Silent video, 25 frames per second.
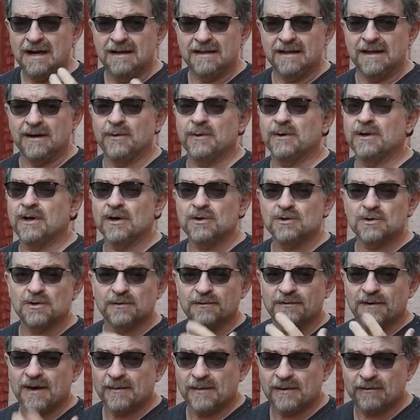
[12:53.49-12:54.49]
then I would go do
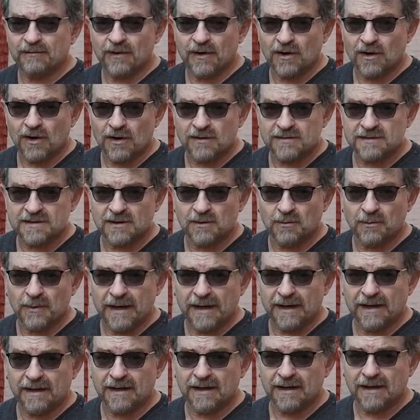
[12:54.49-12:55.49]
family photographs at a
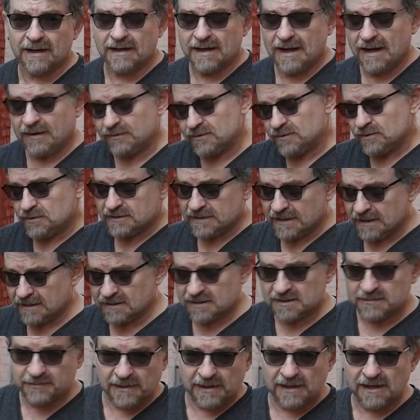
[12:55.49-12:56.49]
wedding and I'd have to take the
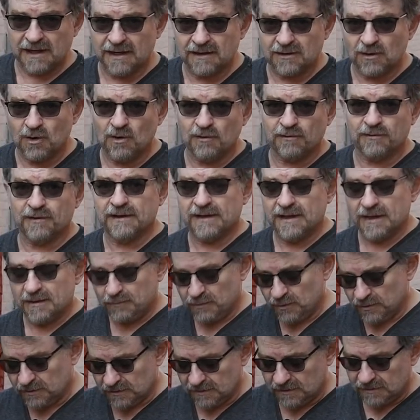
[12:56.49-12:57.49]
speedlight off and then
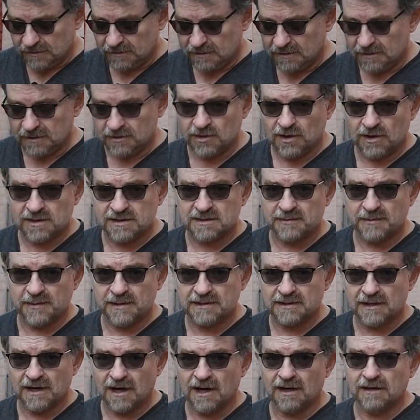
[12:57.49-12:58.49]
put the
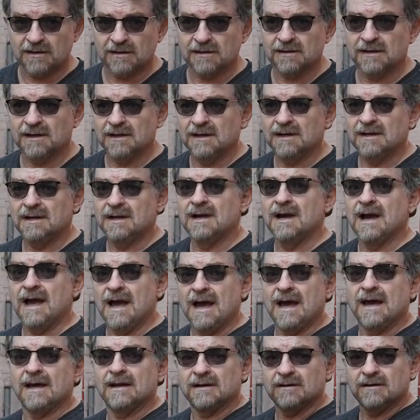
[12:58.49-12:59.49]
transmitter on
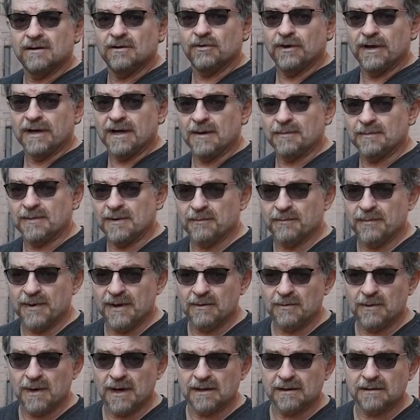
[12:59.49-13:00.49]
and rig up the
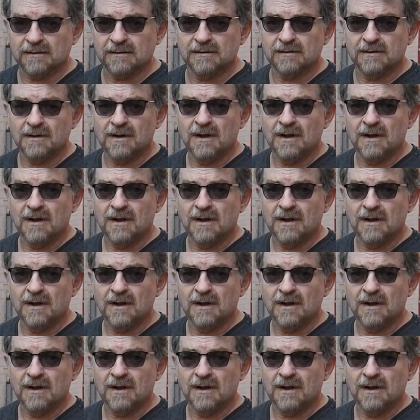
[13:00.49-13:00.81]
B1.